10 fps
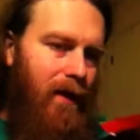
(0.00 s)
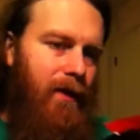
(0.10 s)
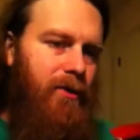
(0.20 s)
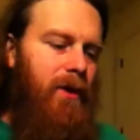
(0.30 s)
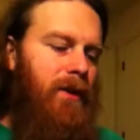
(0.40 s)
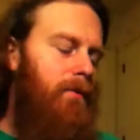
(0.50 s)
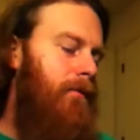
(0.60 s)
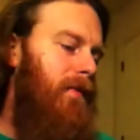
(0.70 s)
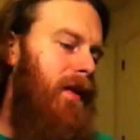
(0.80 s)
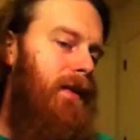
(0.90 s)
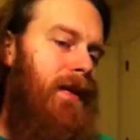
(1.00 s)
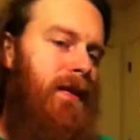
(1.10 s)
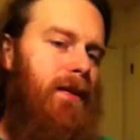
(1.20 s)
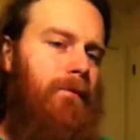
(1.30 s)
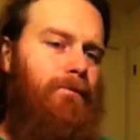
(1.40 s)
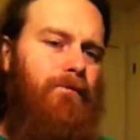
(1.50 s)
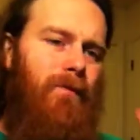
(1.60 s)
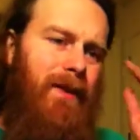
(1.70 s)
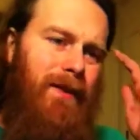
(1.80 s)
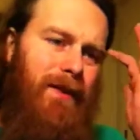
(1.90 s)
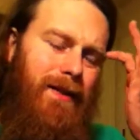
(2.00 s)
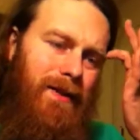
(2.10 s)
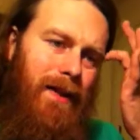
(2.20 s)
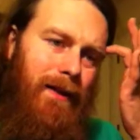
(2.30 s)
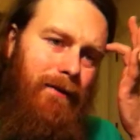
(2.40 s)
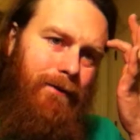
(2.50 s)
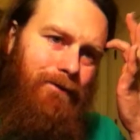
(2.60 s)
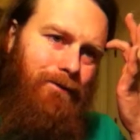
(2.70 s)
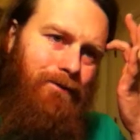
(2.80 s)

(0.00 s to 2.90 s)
It's good. I like it. It does have